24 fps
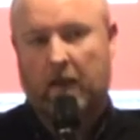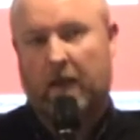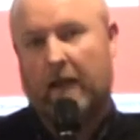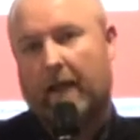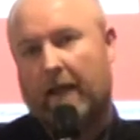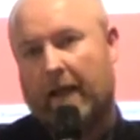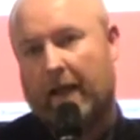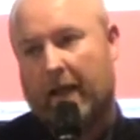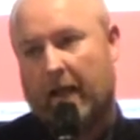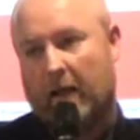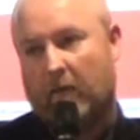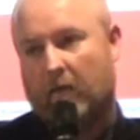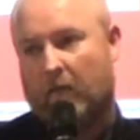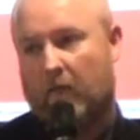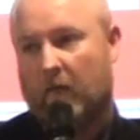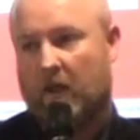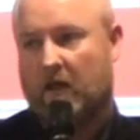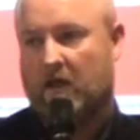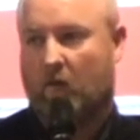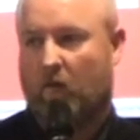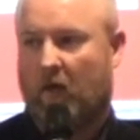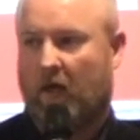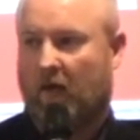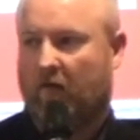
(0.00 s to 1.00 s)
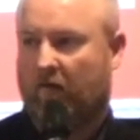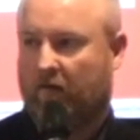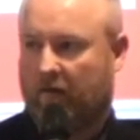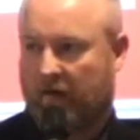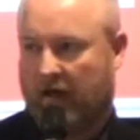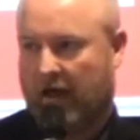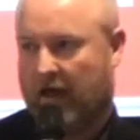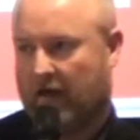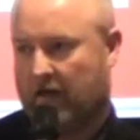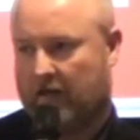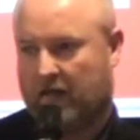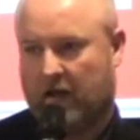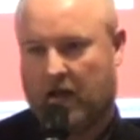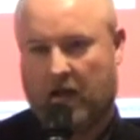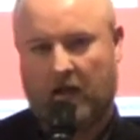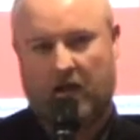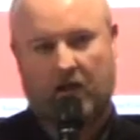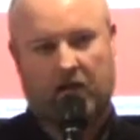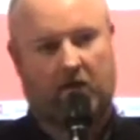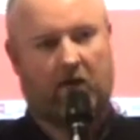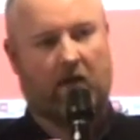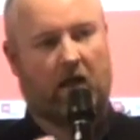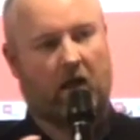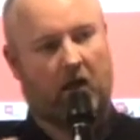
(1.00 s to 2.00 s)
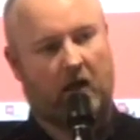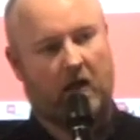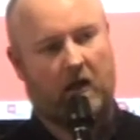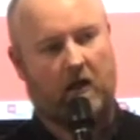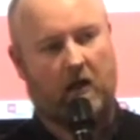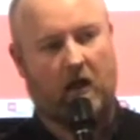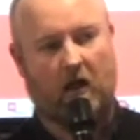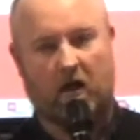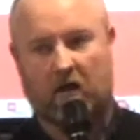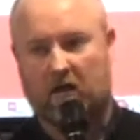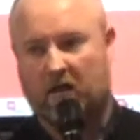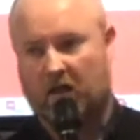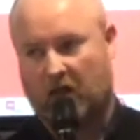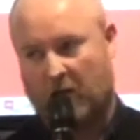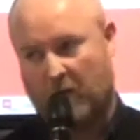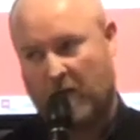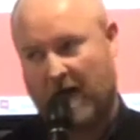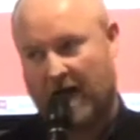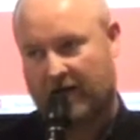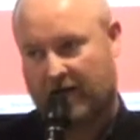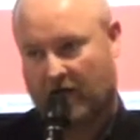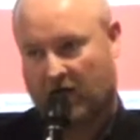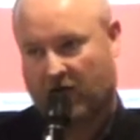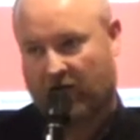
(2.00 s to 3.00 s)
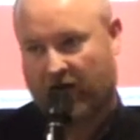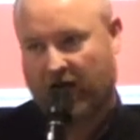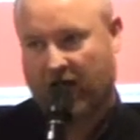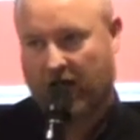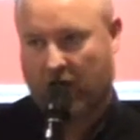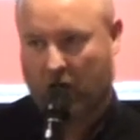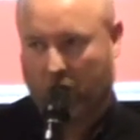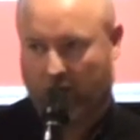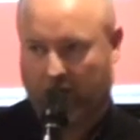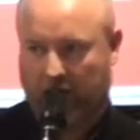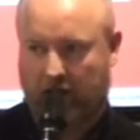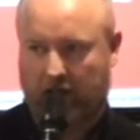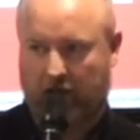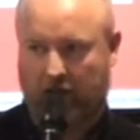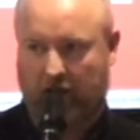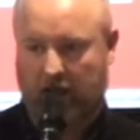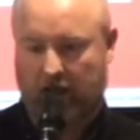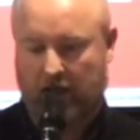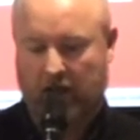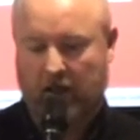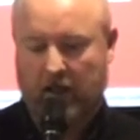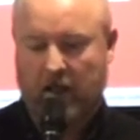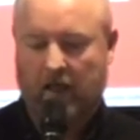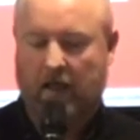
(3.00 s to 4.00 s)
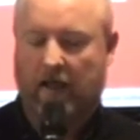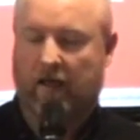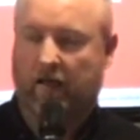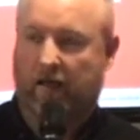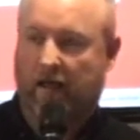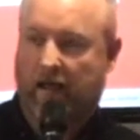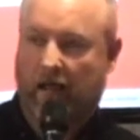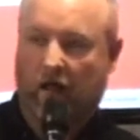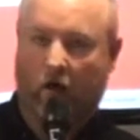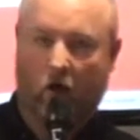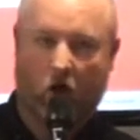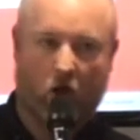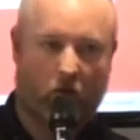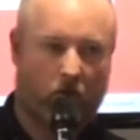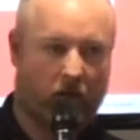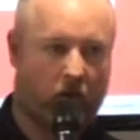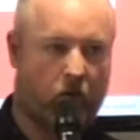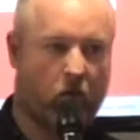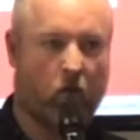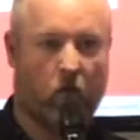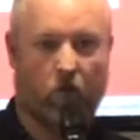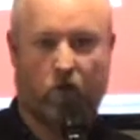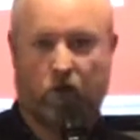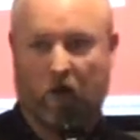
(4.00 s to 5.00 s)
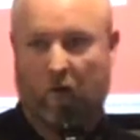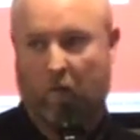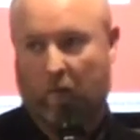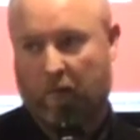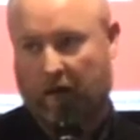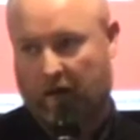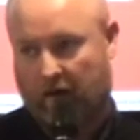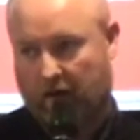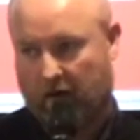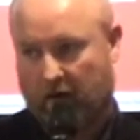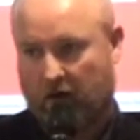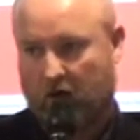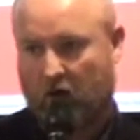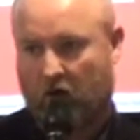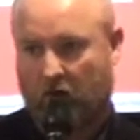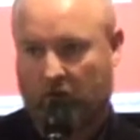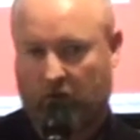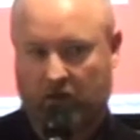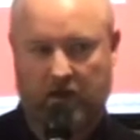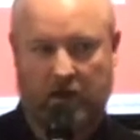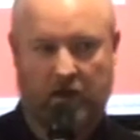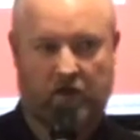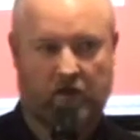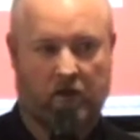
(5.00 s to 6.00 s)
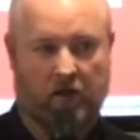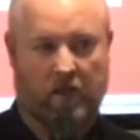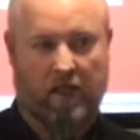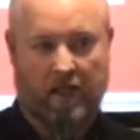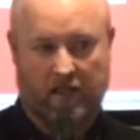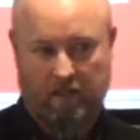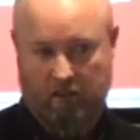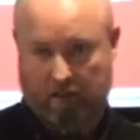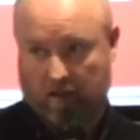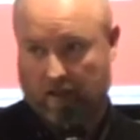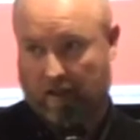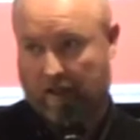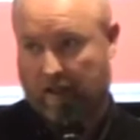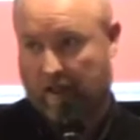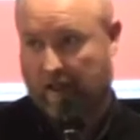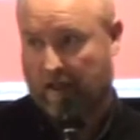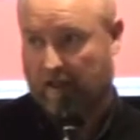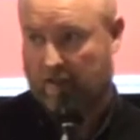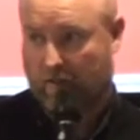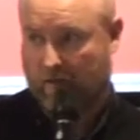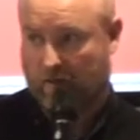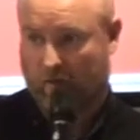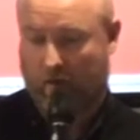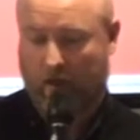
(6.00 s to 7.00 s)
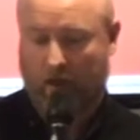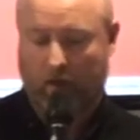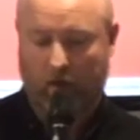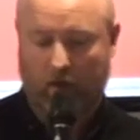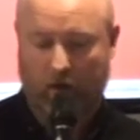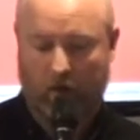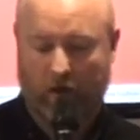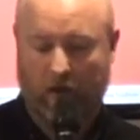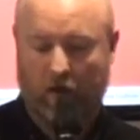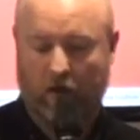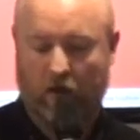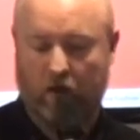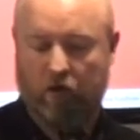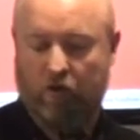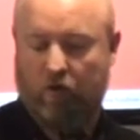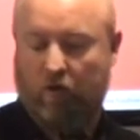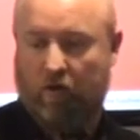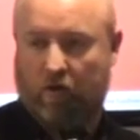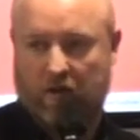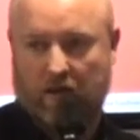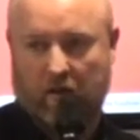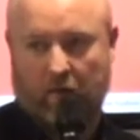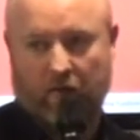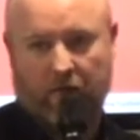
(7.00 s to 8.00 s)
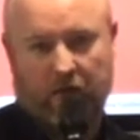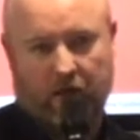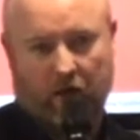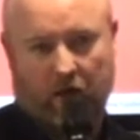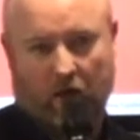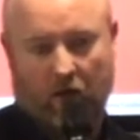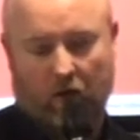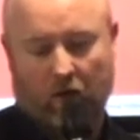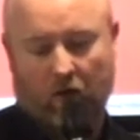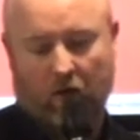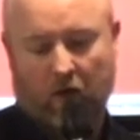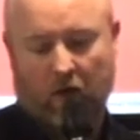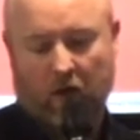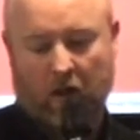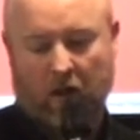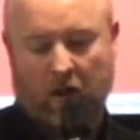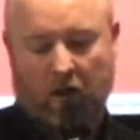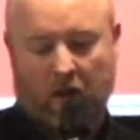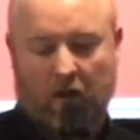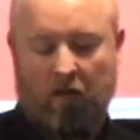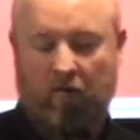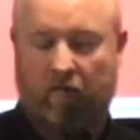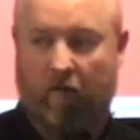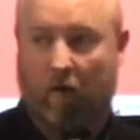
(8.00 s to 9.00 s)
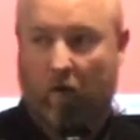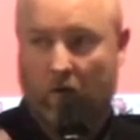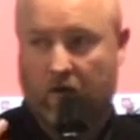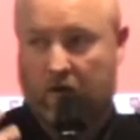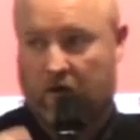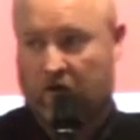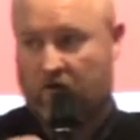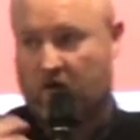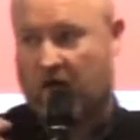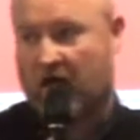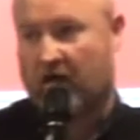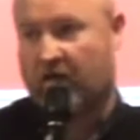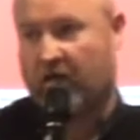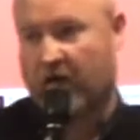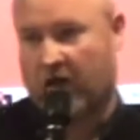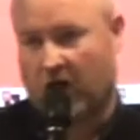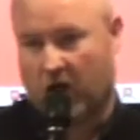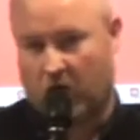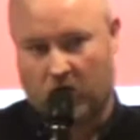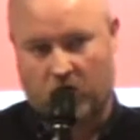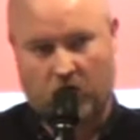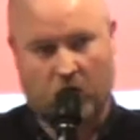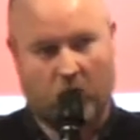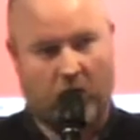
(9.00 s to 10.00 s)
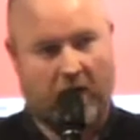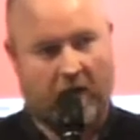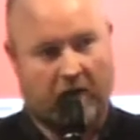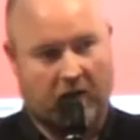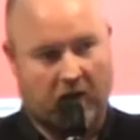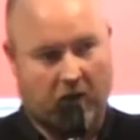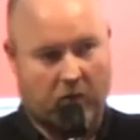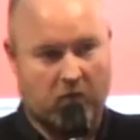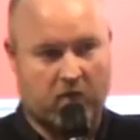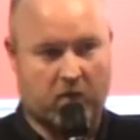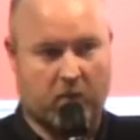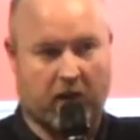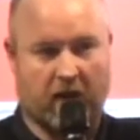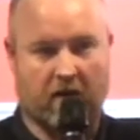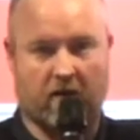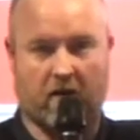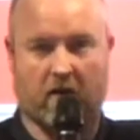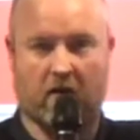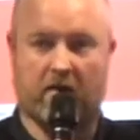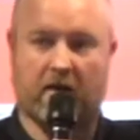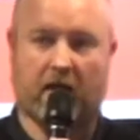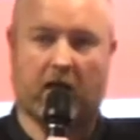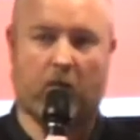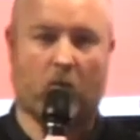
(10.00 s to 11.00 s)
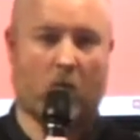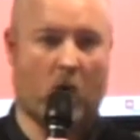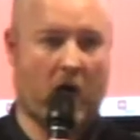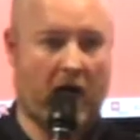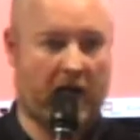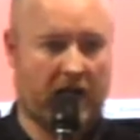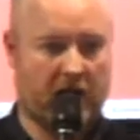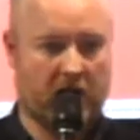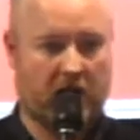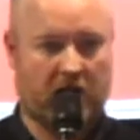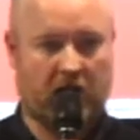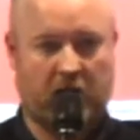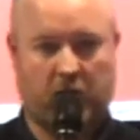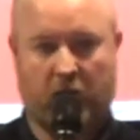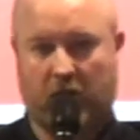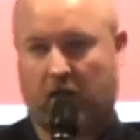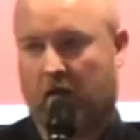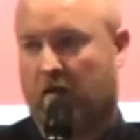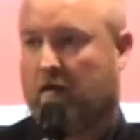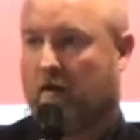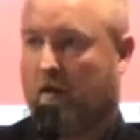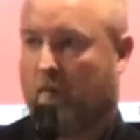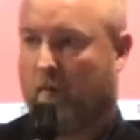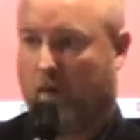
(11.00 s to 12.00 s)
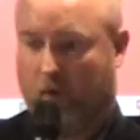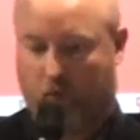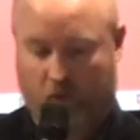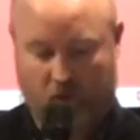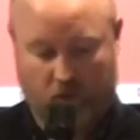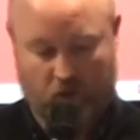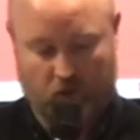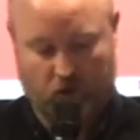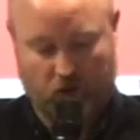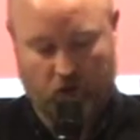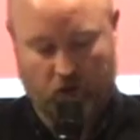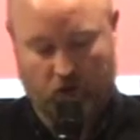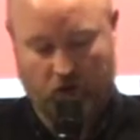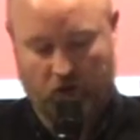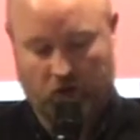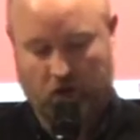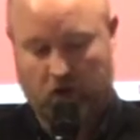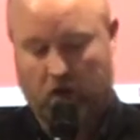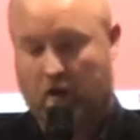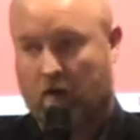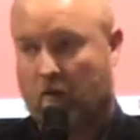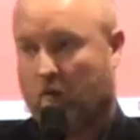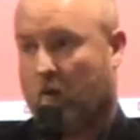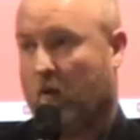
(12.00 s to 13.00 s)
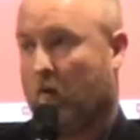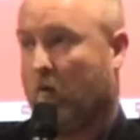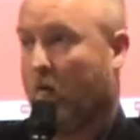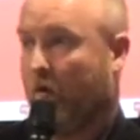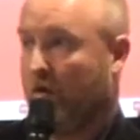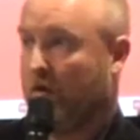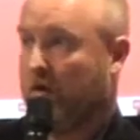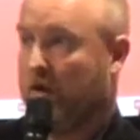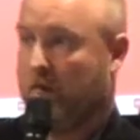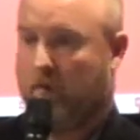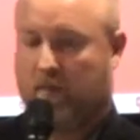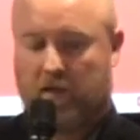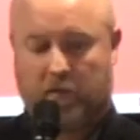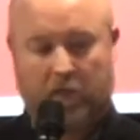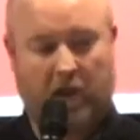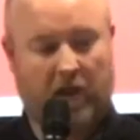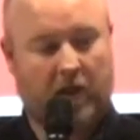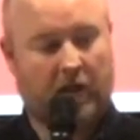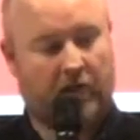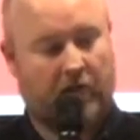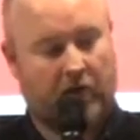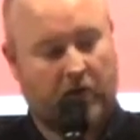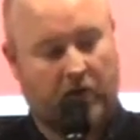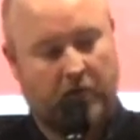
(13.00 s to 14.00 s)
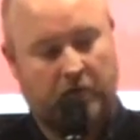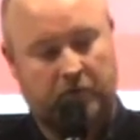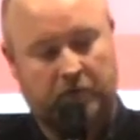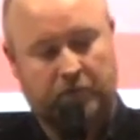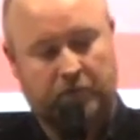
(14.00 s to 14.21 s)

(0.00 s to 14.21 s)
Um, it's a way of getting to the kind of crux of the matter very quickly, and then a lot of people will jump into the conversation. That's the case with Swipii. We just use them to filter traffic out, so we end up spending our time wisely speaking to the people who we want to be speaking to.